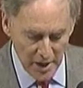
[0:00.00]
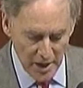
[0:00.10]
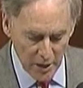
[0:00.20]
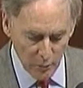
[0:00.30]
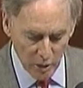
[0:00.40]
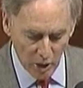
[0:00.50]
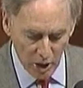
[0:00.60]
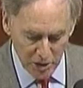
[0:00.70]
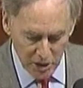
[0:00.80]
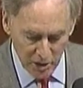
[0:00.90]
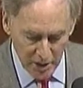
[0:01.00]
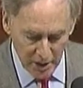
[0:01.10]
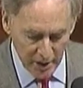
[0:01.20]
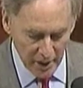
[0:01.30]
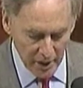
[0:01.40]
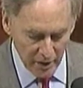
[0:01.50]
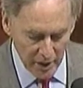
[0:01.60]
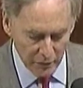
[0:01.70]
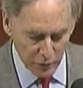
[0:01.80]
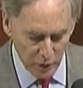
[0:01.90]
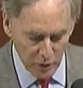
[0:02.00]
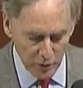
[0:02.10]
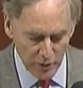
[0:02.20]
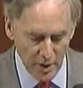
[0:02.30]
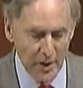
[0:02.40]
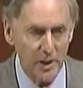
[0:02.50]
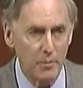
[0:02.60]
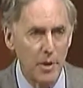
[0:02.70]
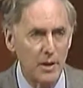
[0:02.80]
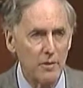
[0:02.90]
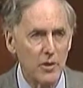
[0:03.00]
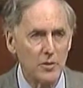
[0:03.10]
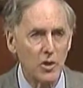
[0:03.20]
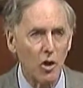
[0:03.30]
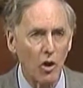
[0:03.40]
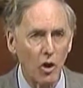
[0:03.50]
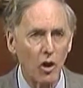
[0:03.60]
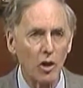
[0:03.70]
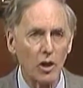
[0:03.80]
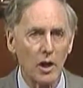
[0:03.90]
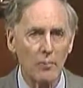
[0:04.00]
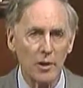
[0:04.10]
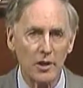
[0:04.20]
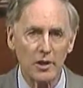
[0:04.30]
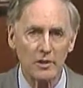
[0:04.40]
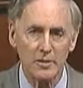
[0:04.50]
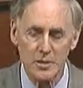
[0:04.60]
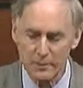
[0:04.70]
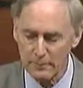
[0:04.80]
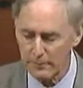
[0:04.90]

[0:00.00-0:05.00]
and we will usher in an area of growth that benefits all Americans.